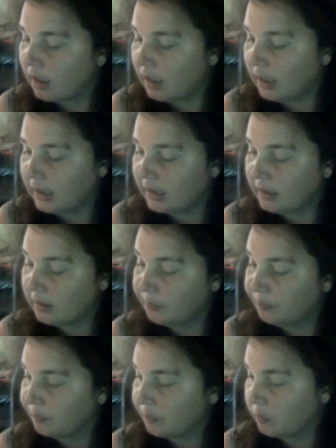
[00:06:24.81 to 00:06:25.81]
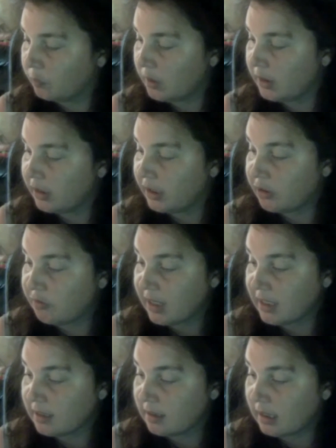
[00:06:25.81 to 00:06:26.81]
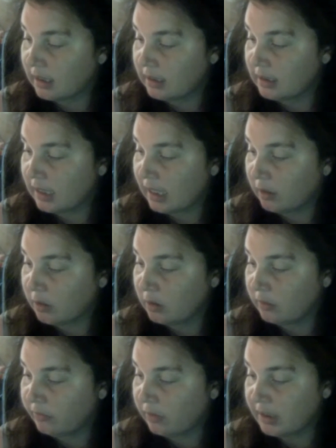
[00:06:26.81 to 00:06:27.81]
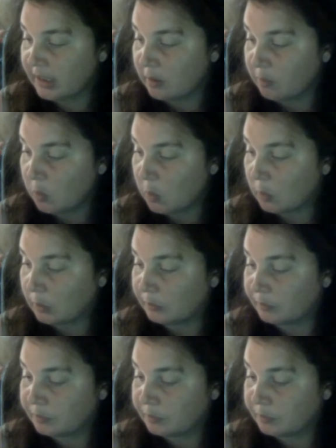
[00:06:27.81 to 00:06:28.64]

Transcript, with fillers: um, with the address and how you can find out more.